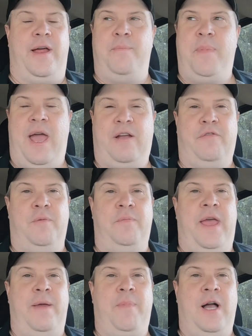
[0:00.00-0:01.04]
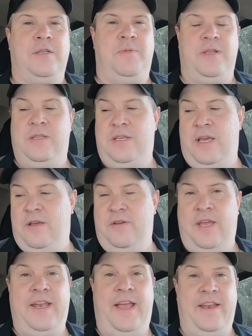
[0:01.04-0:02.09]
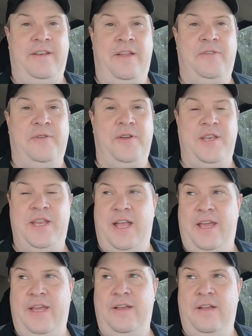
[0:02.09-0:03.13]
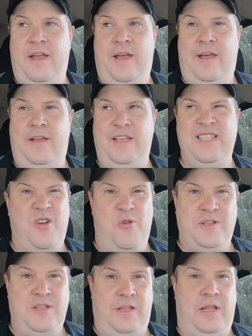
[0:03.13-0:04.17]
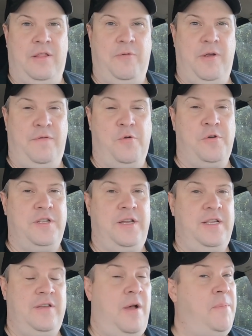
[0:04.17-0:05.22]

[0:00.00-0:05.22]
I'm back from that box bin sale, and I had another good day. He's going to like 3 or 4 today, so I